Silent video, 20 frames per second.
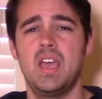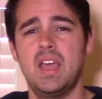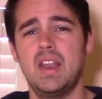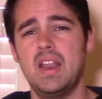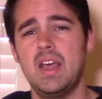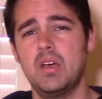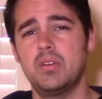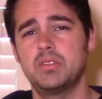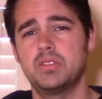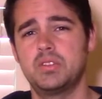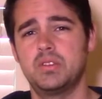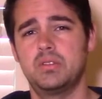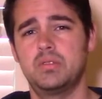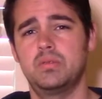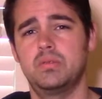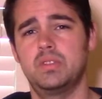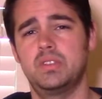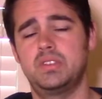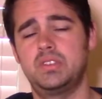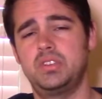And now,
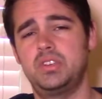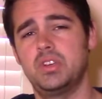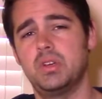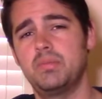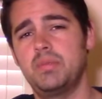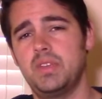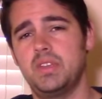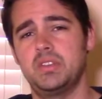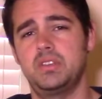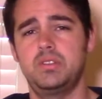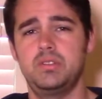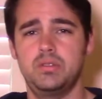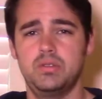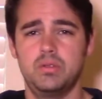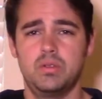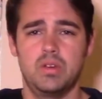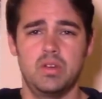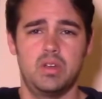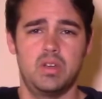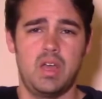so let's jump
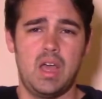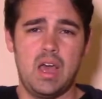into uh,